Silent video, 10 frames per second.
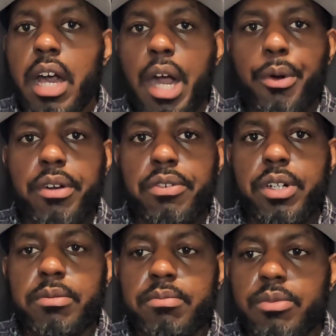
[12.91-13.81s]

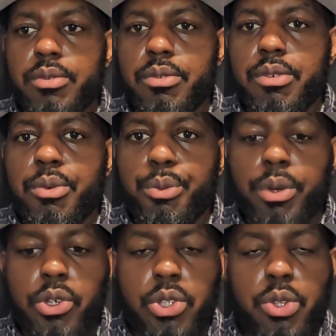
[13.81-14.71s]
However,
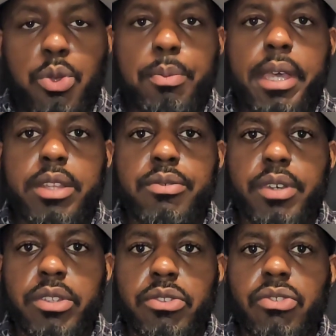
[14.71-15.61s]
we're going to do main
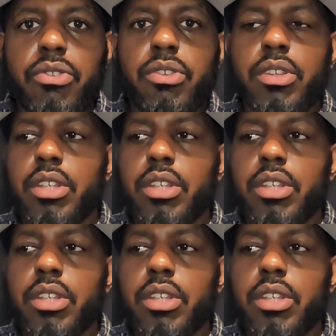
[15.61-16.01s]
events.